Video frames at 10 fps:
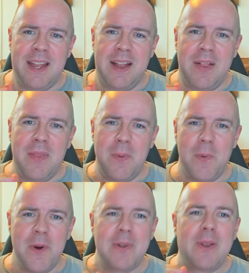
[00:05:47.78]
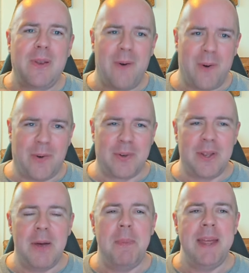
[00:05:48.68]
The word Lord
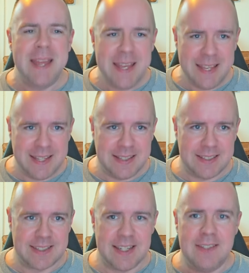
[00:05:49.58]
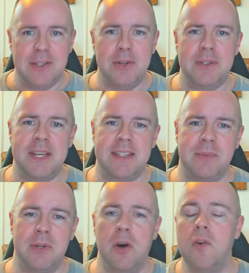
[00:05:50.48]
appears in the New
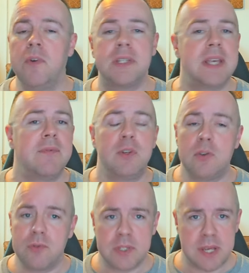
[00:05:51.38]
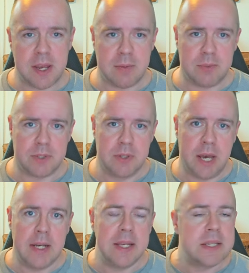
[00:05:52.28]
Testament over 700 times, and
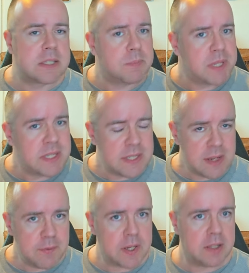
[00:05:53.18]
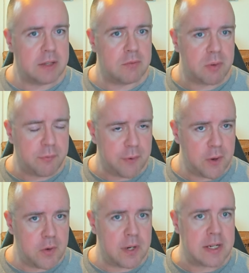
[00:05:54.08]
it is specifically
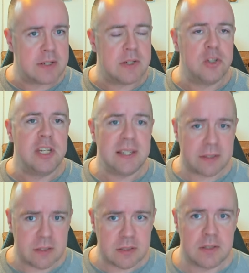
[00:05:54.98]
referring to Jesus.